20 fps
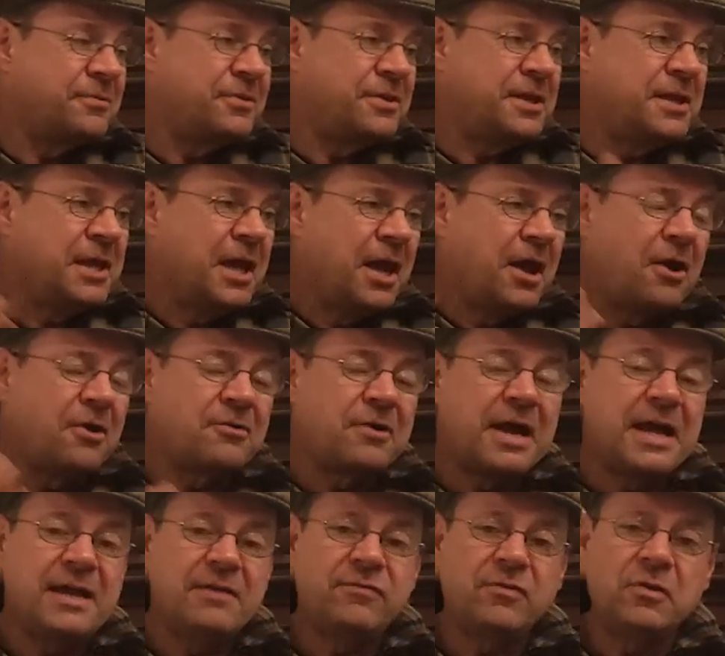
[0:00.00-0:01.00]
the
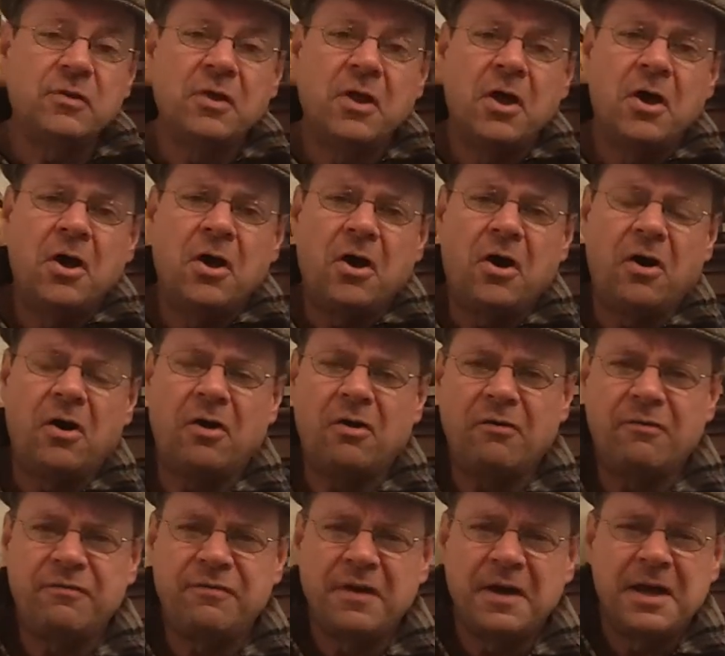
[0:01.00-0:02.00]
arrival
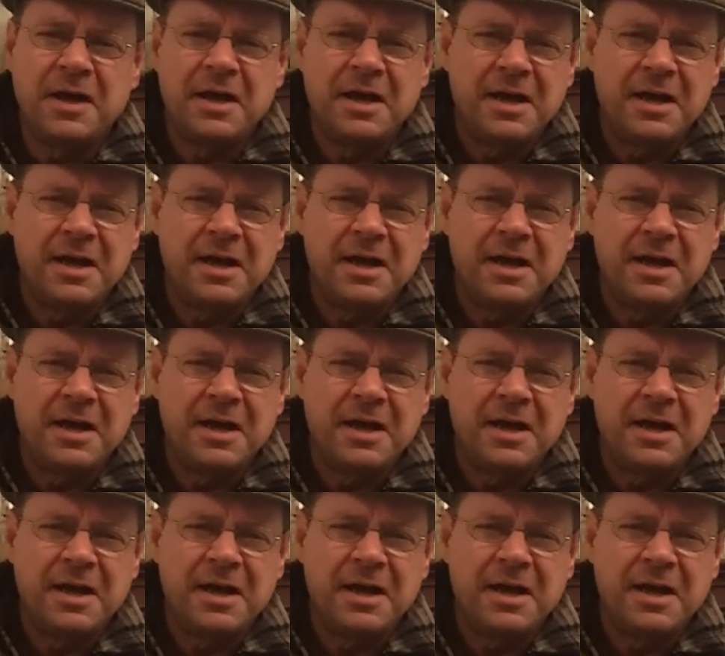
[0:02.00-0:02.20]
of